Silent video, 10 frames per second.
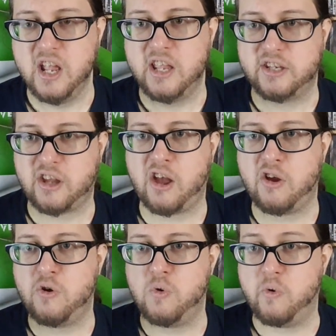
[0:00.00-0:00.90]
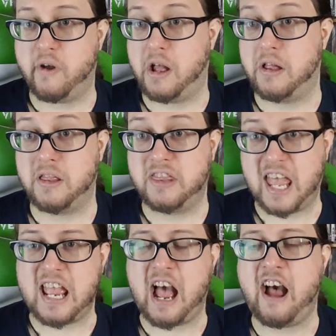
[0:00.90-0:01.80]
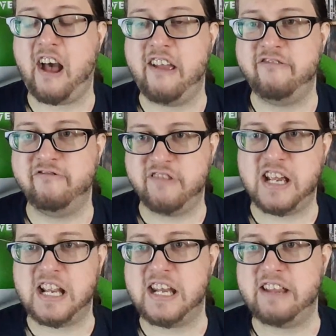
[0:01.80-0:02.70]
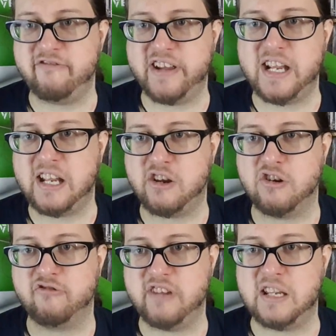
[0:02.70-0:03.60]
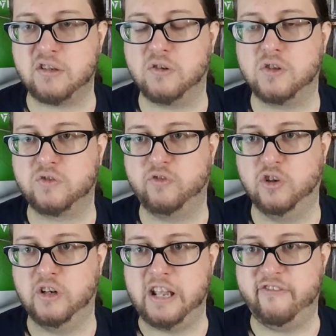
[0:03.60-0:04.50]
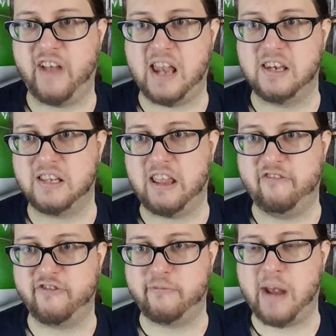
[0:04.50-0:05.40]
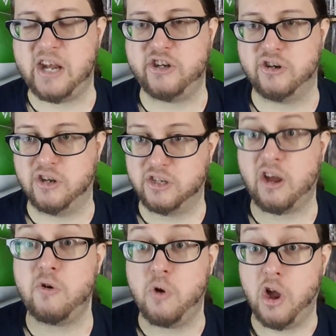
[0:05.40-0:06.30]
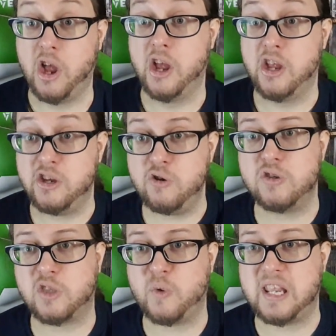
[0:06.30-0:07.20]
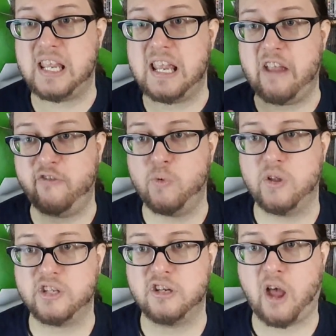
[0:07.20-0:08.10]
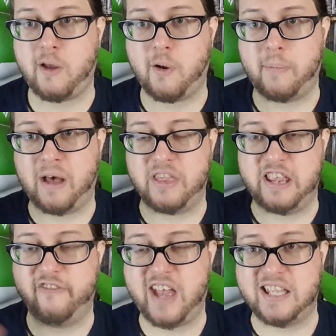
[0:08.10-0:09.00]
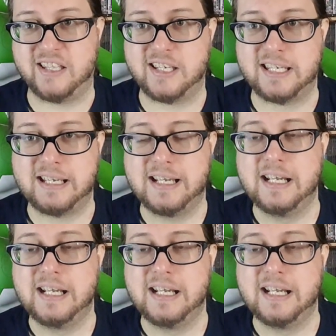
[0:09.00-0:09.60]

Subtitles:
So they are a really, really good resource for event information. So use the wiki if you want to know about the events.